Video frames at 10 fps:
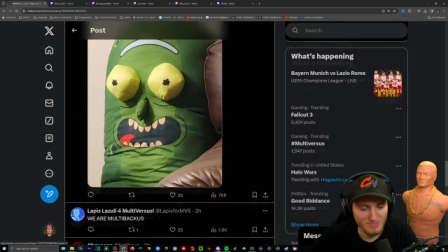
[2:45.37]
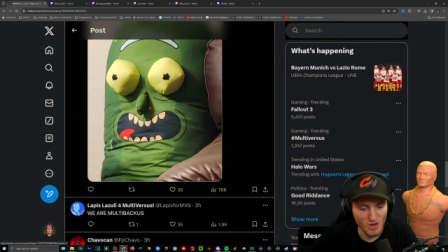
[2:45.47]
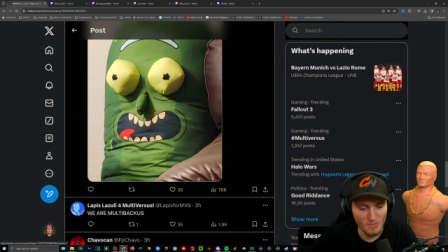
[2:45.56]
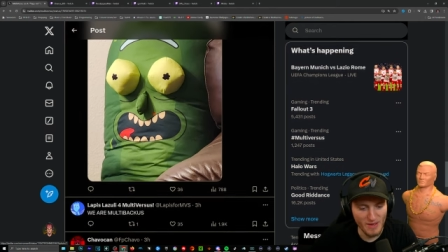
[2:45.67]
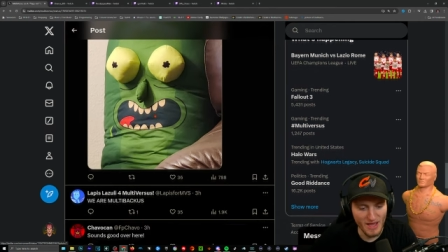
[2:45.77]

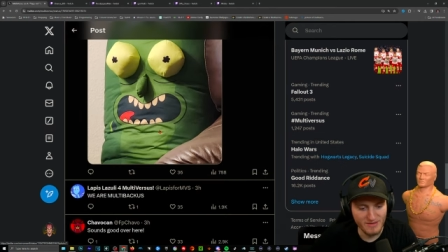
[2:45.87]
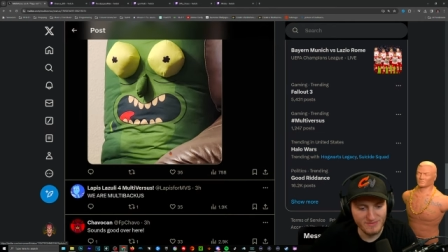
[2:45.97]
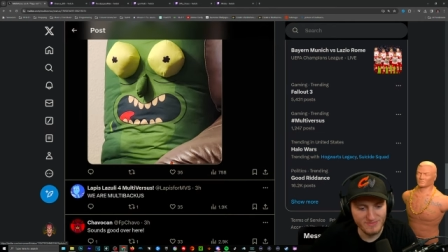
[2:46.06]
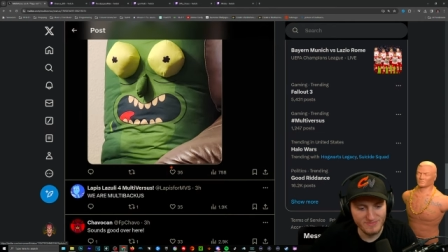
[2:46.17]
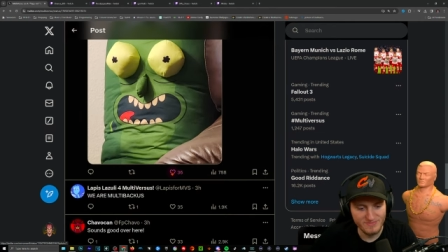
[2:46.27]
Mirror Man.
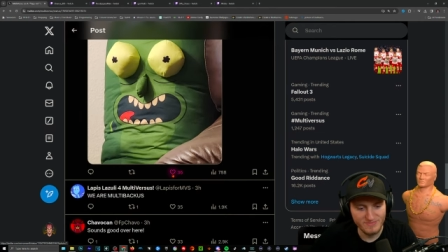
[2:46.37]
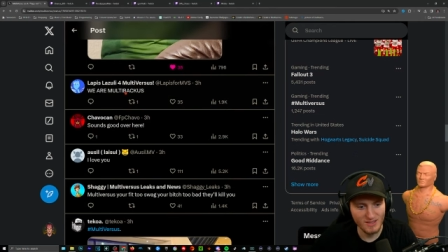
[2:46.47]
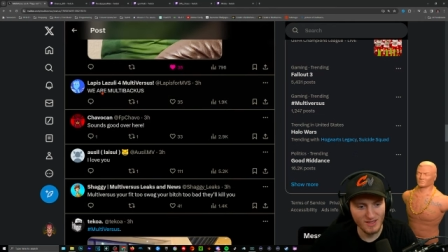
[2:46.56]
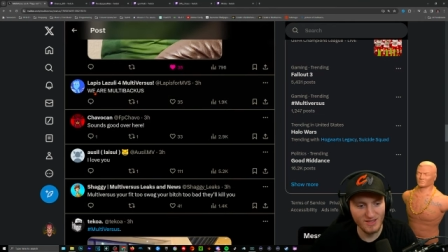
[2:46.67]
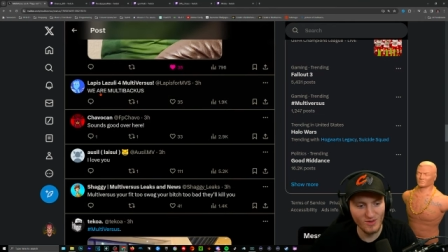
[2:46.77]

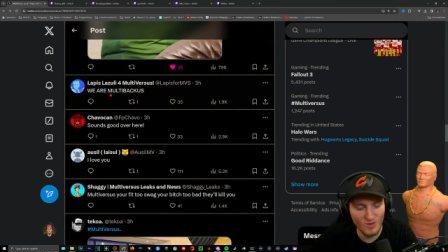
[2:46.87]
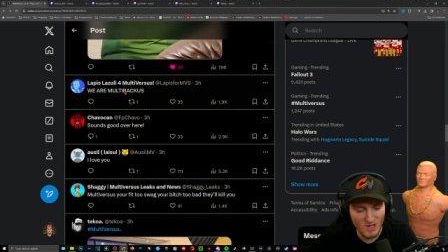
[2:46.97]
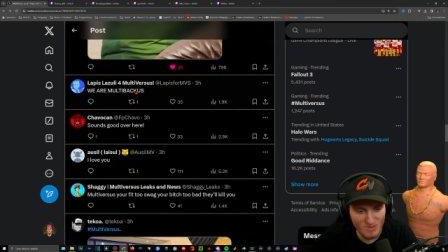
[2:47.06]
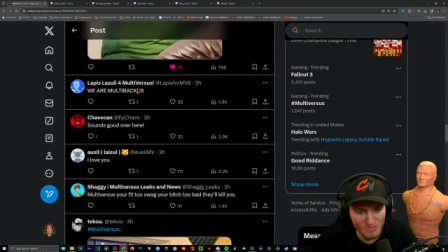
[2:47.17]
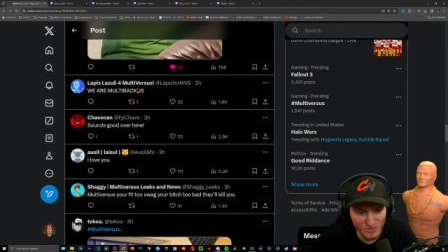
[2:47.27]
We
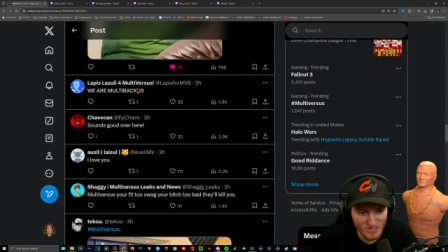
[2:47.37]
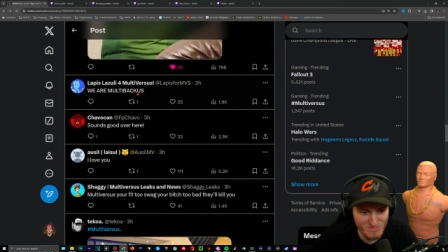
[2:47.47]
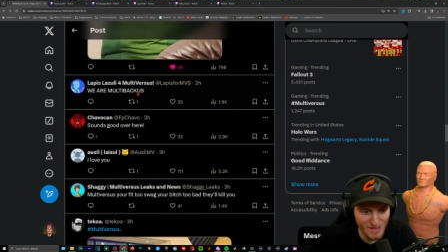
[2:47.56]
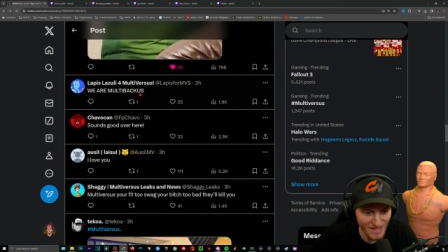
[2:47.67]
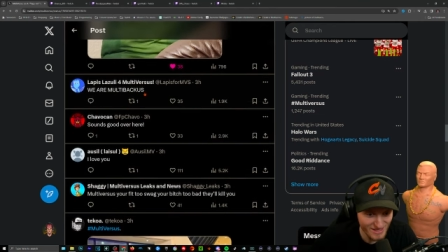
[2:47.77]
are
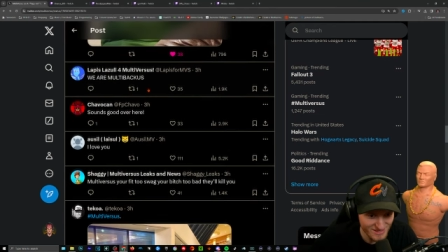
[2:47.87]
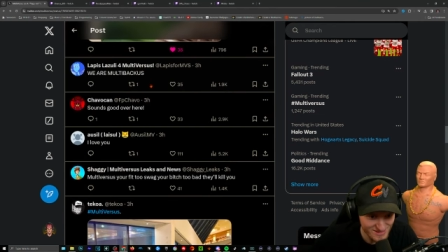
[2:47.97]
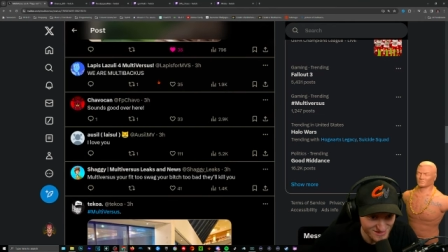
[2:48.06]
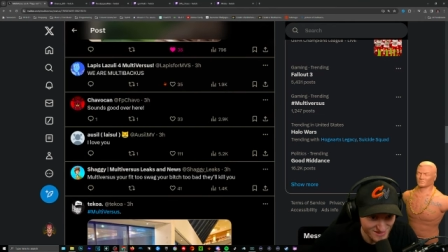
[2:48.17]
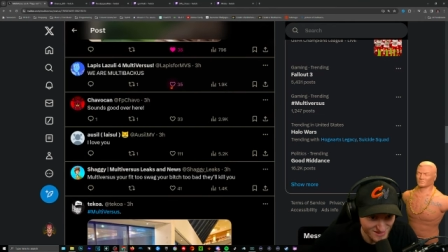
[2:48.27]

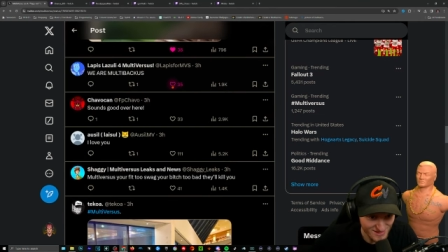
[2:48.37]
multi-bacchus.